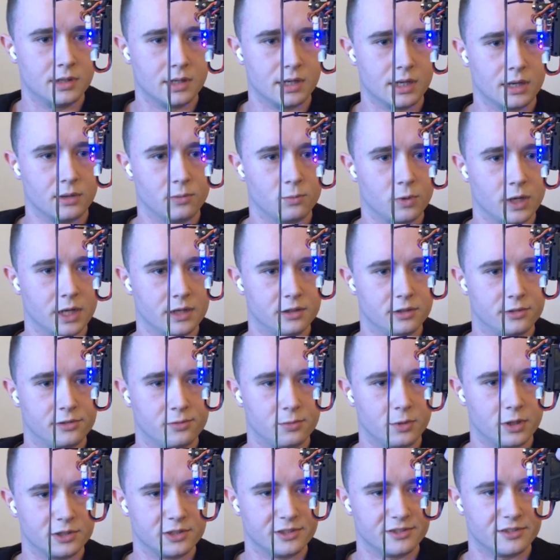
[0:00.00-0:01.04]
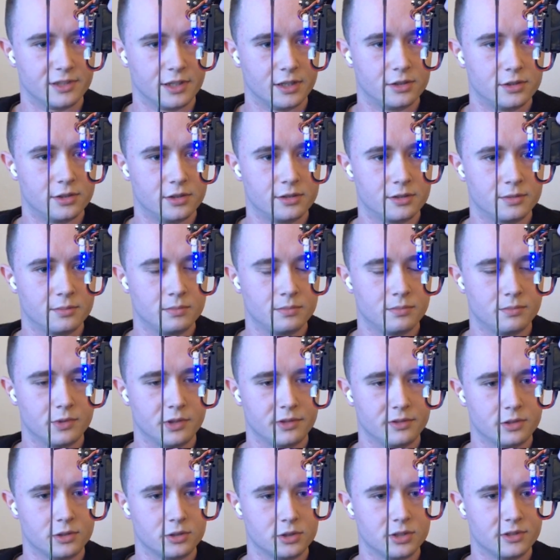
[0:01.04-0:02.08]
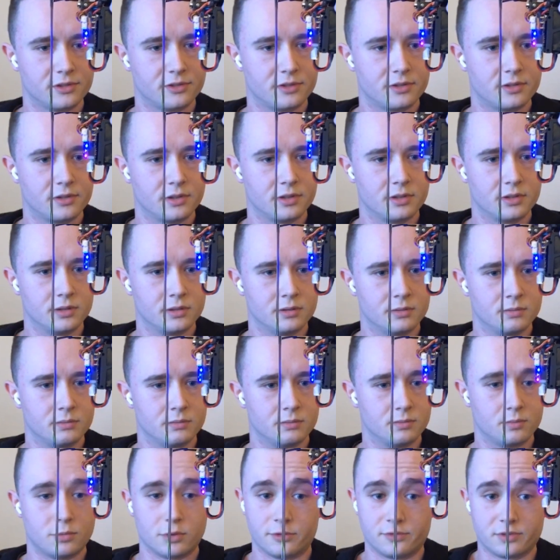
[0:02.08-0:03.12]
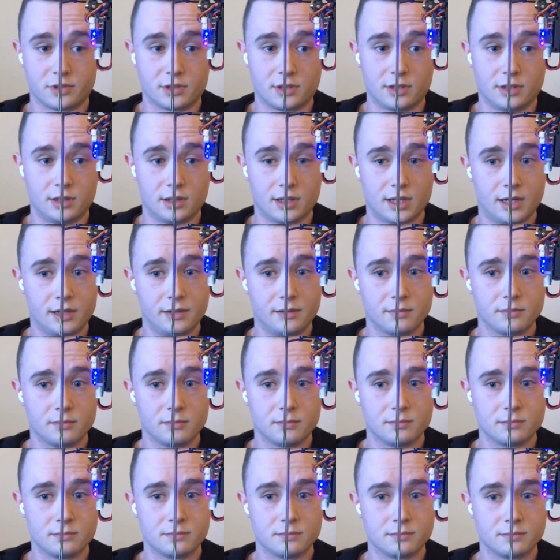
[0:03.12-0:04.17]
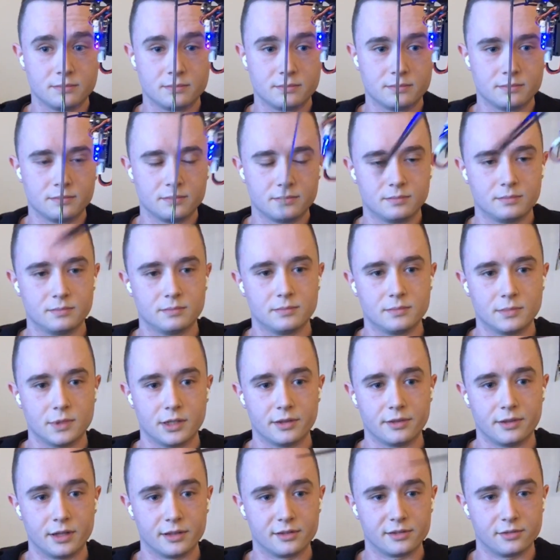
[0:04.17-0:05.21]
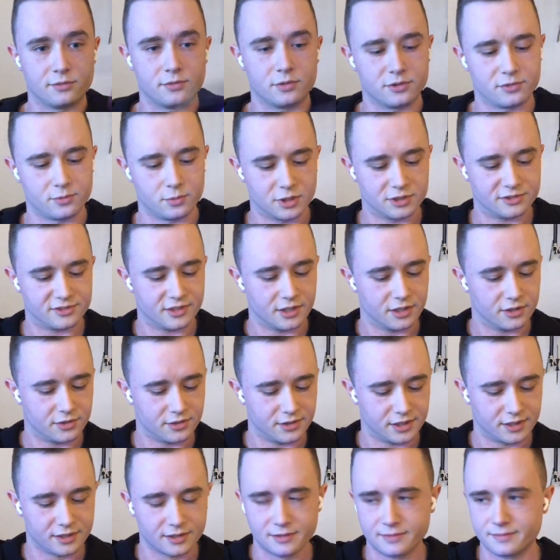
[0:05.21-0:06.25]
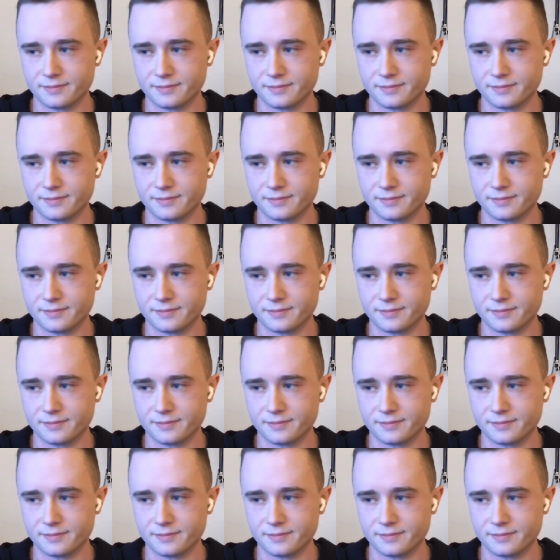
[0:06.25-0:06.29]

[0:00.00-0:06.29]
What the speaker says: and when your swash is centered, these are just perfectly in line. And that's it for swash centering.